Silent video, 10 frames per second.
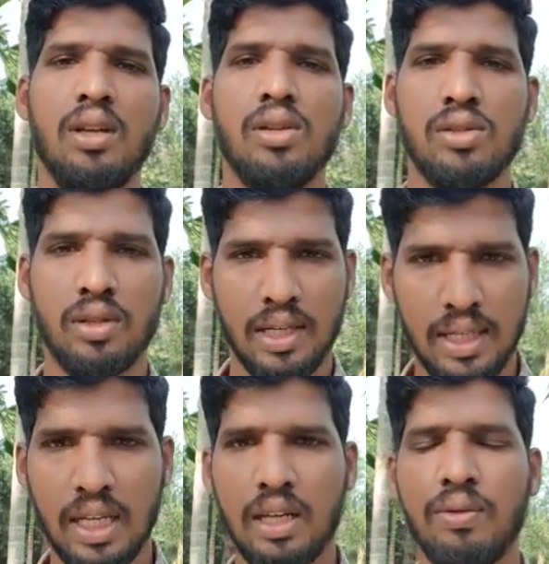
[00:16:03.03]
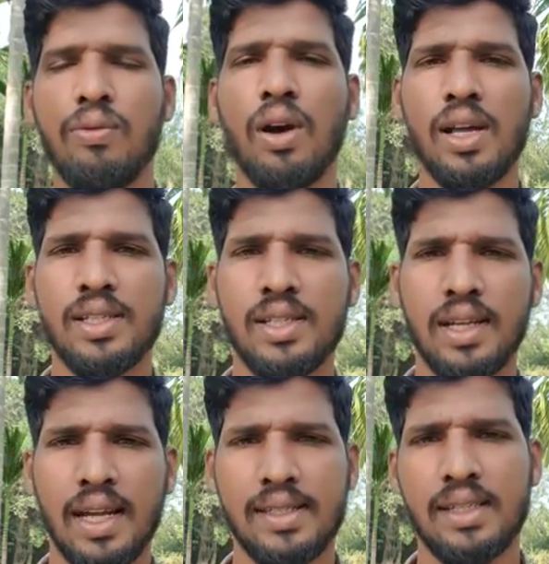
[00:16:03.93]
So that like of vast
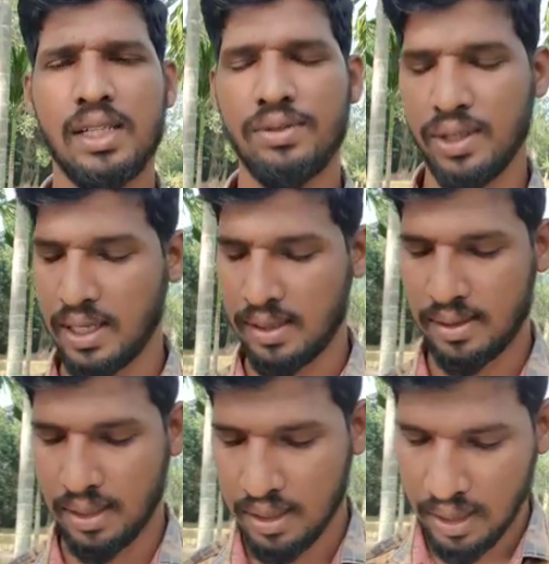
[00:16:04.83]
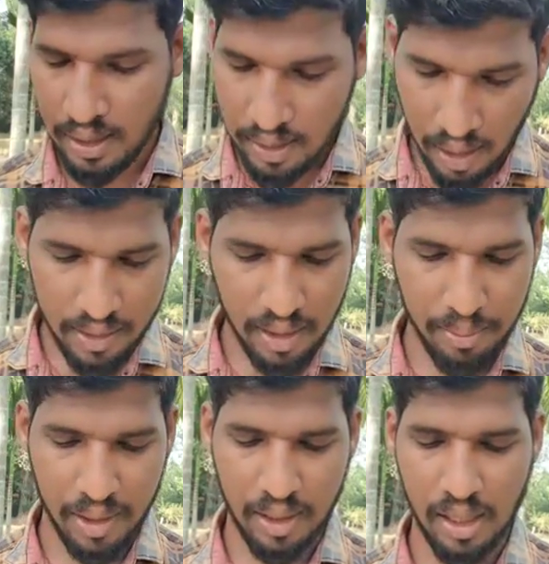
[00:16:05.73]
grasslands we can see in North
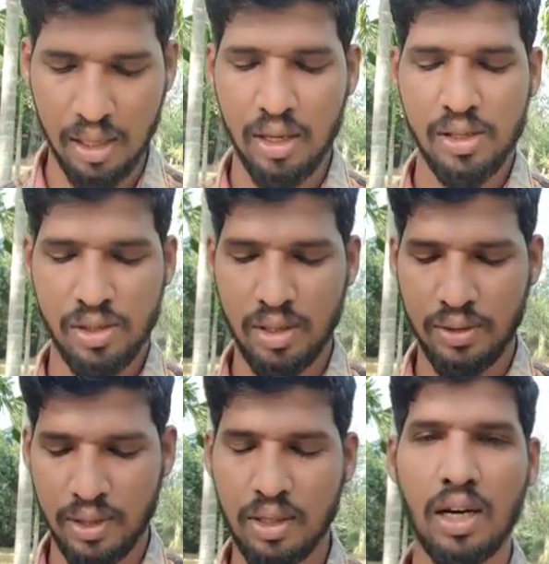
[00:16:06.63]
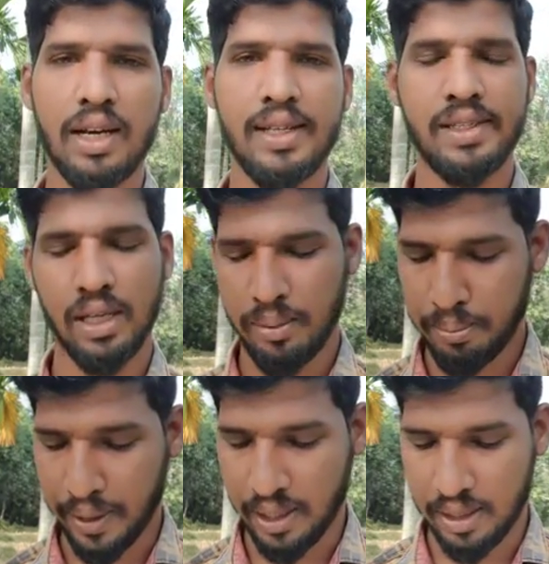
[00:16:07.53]
America. So that one called as a
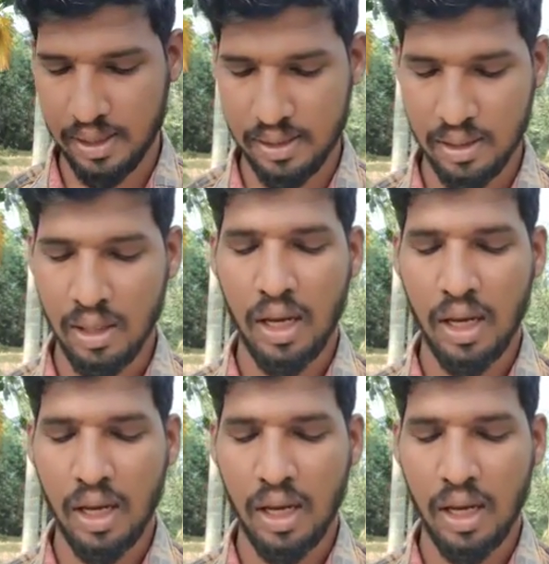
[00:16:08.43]
prairies.